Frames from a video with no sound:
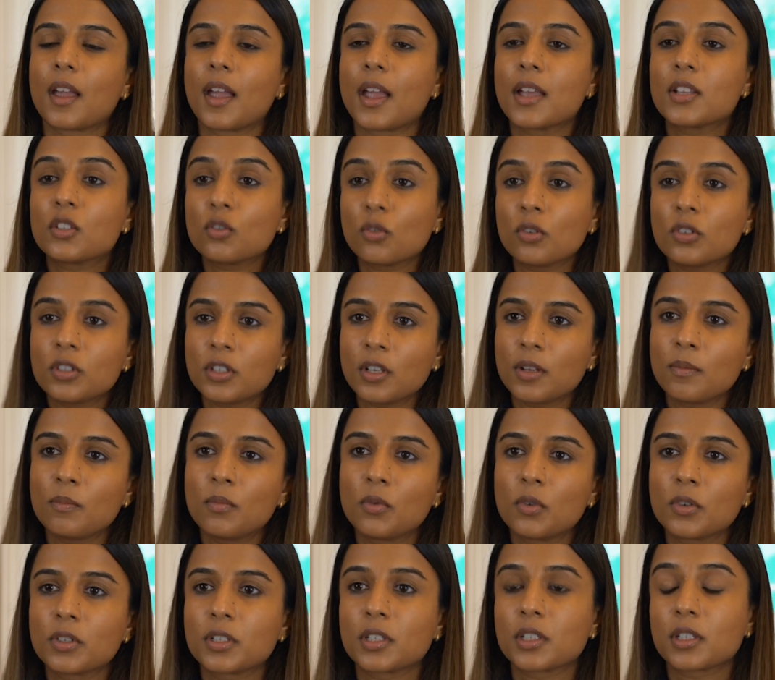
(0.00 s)
It's also
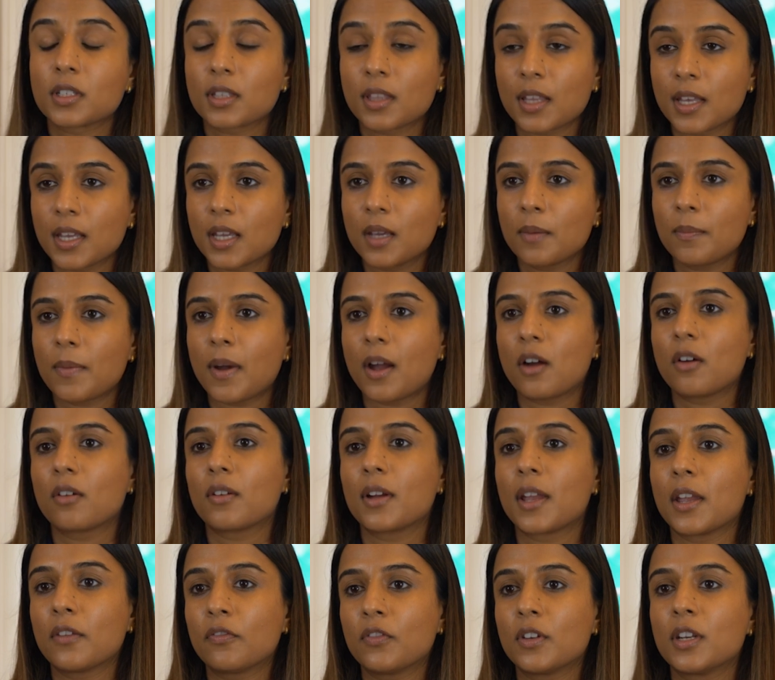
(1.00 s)
important to think about
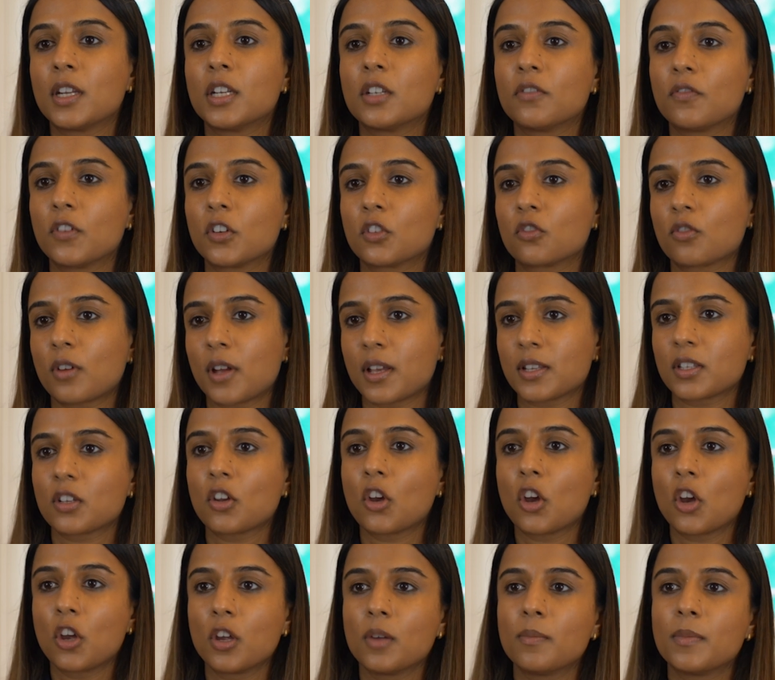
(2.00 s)
if an individual has a
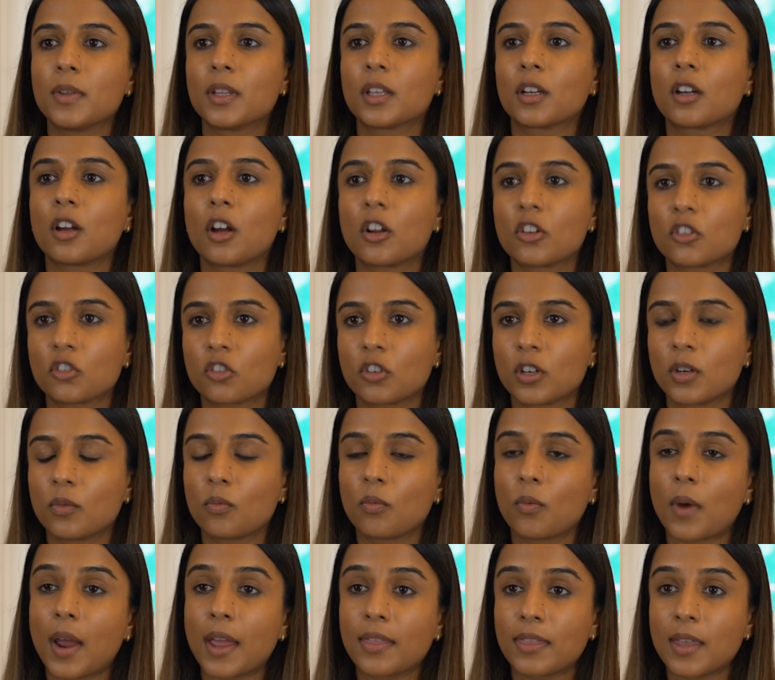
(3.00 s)
home in the country
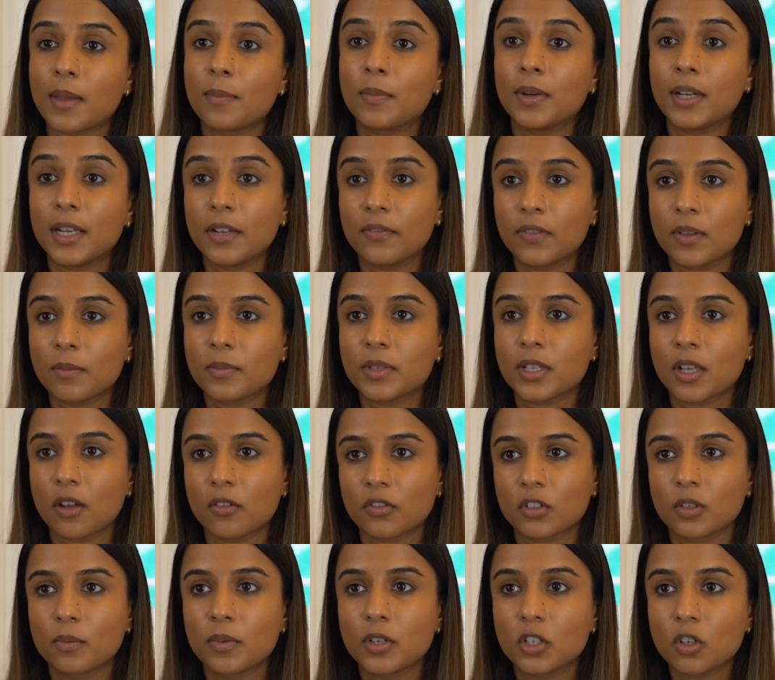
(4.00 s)
where they believe
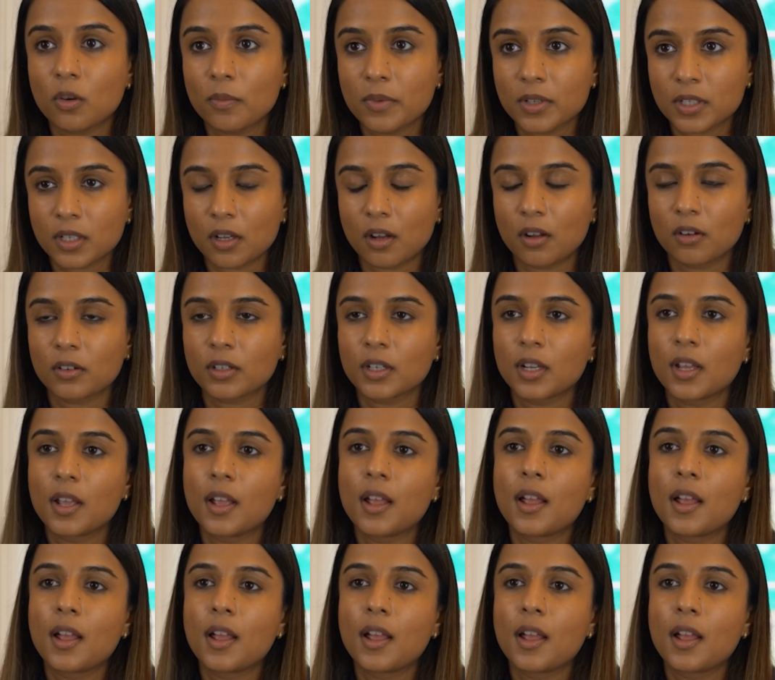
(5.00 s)
themselves to be domiciled.